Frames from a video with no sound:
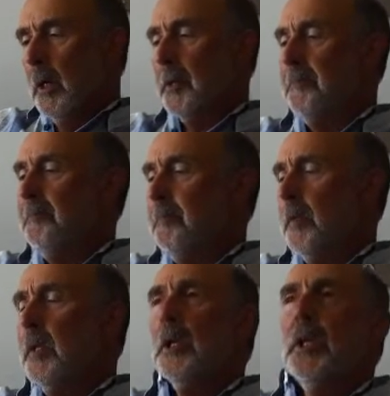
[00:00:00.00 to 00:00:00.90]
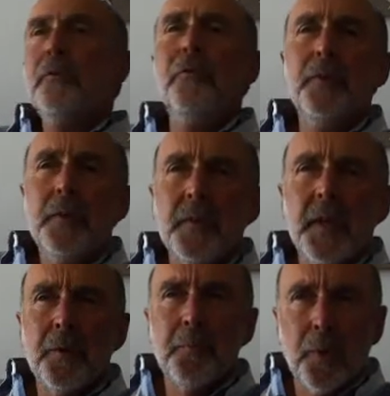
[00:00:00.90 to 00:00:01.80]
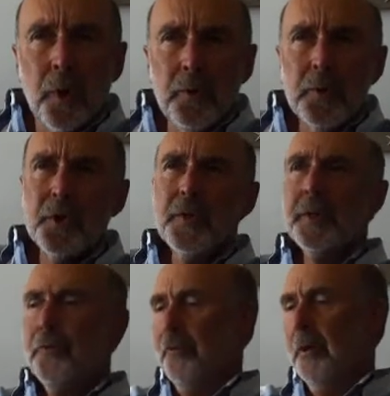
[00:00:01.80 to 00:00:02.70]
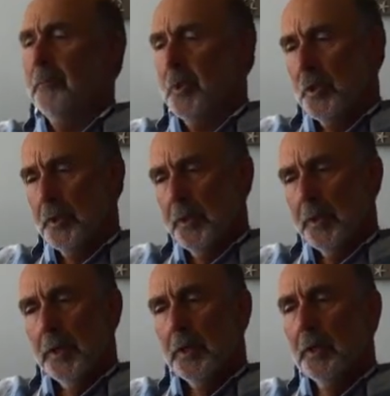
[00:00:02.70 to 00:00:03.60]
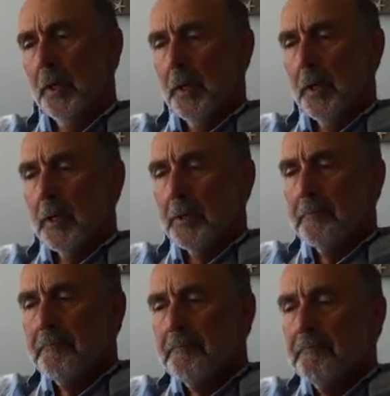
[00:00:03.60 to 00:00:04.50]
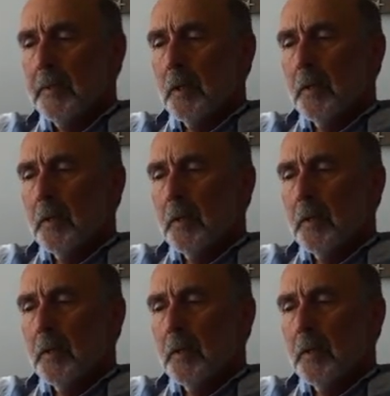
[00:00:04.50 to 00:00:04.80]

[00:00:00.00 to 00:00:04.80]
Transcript: Um, given that approach and that assumption, then um,